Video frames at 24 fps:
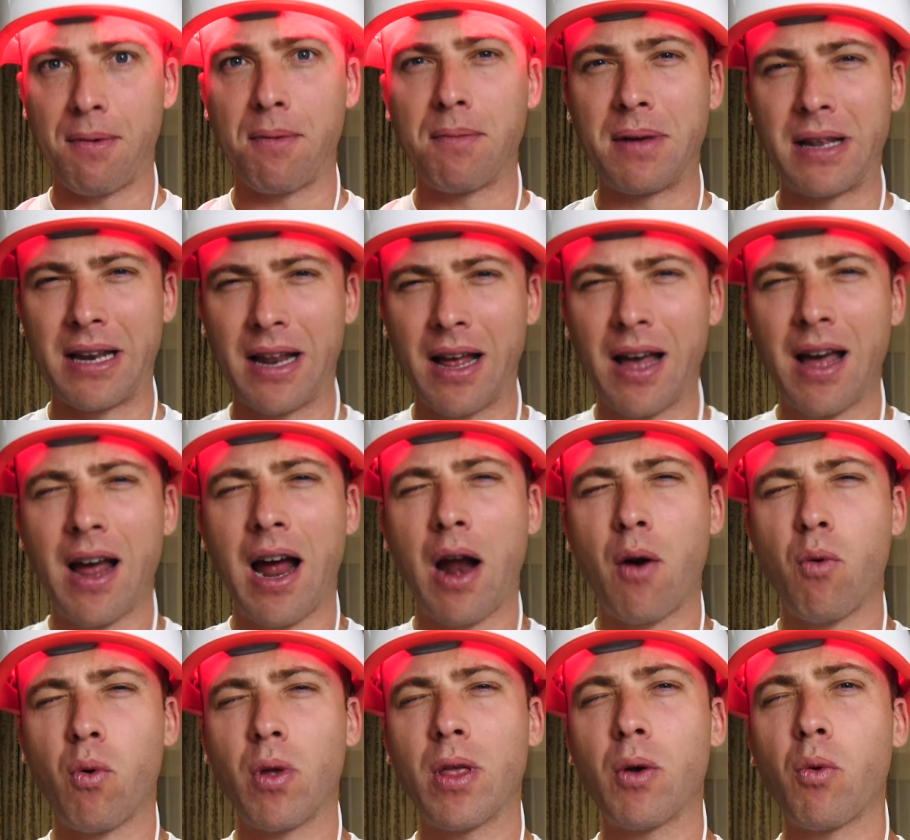I mean,
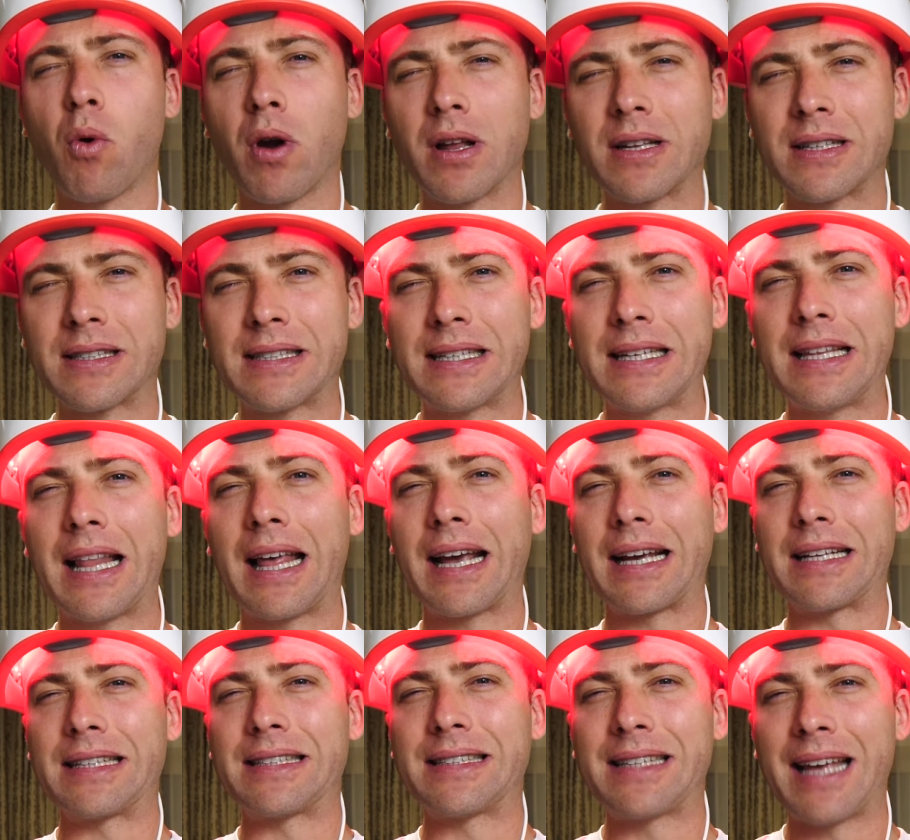I really want to see
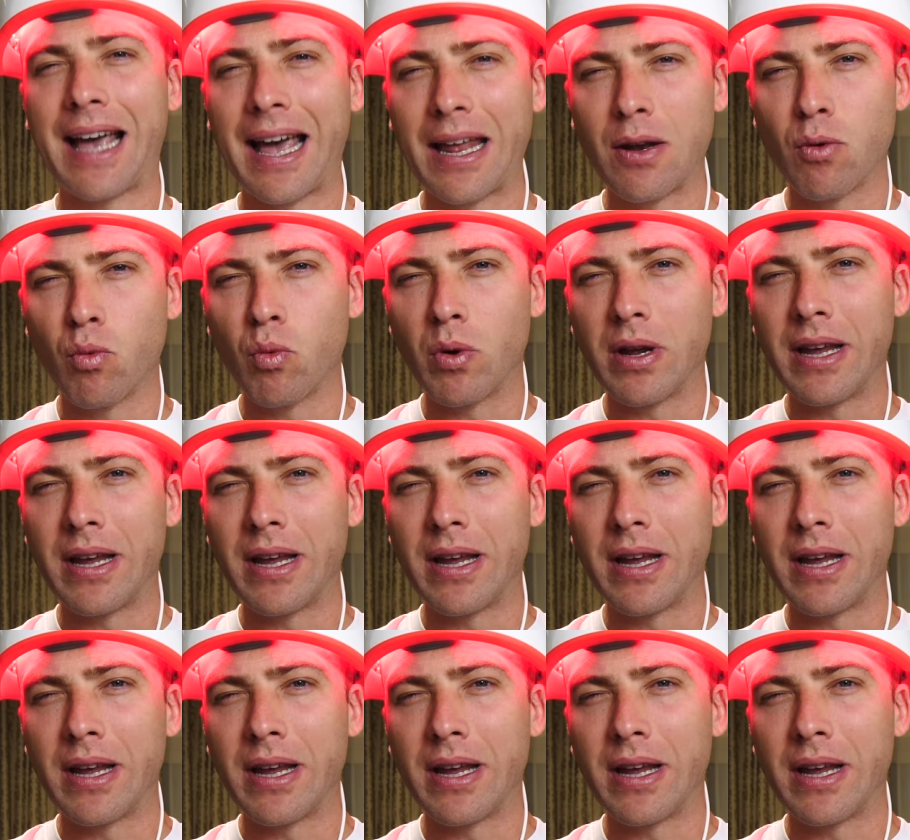like in 10